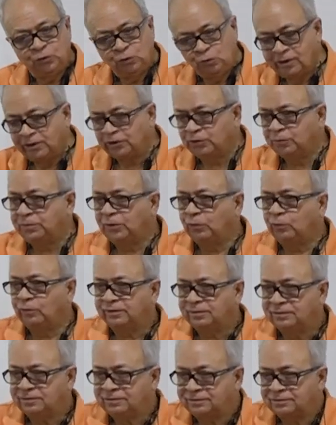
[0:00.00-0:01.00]
do ask me
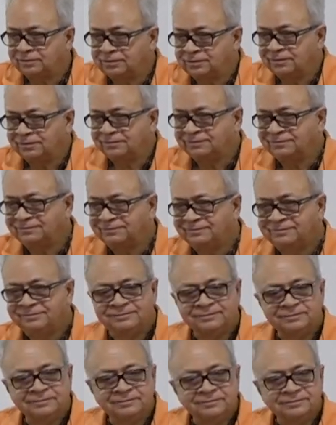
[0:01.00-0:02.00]
questions,
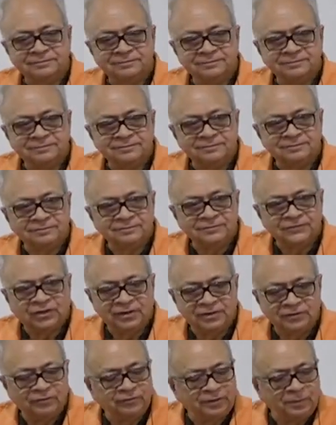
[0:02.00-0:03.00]

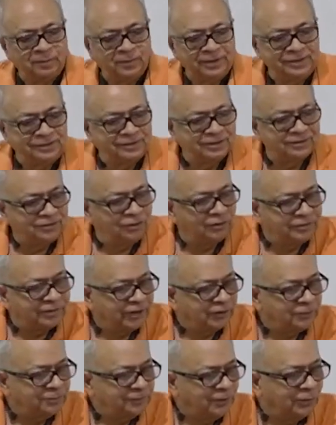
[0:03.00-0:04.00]
because if somebody does not
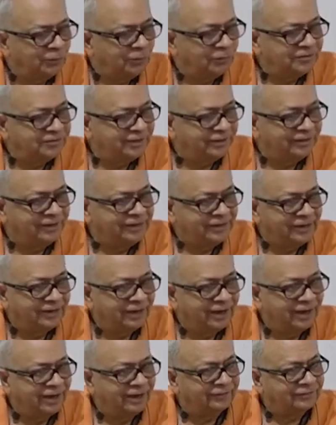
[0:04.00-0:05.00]
ask me a question in a
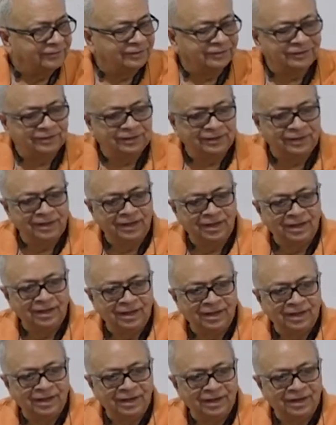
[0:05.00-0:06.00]
class,
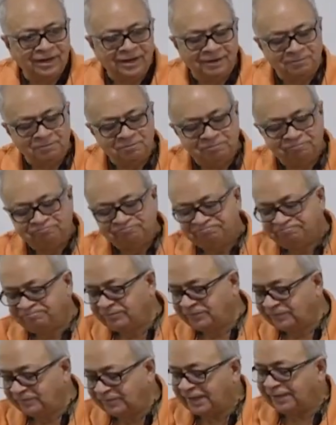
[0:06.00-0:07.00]
well,
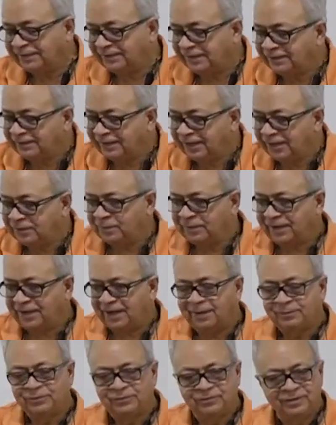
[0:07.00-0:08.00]
I think that
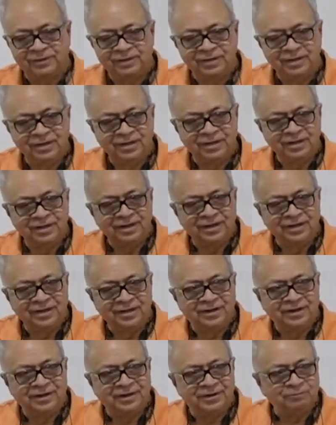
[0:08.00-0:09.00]
perhaps
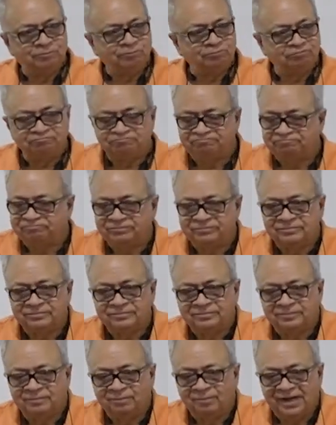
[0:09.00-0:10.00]

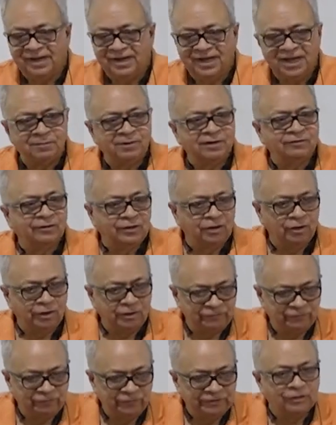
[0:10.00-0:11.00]
my labor
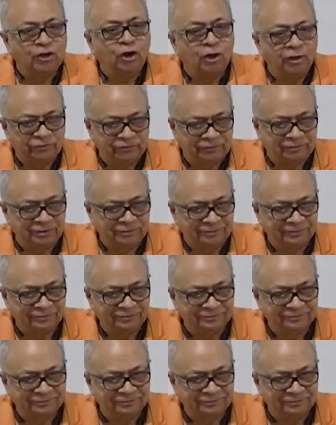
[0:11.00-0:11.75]
was lost.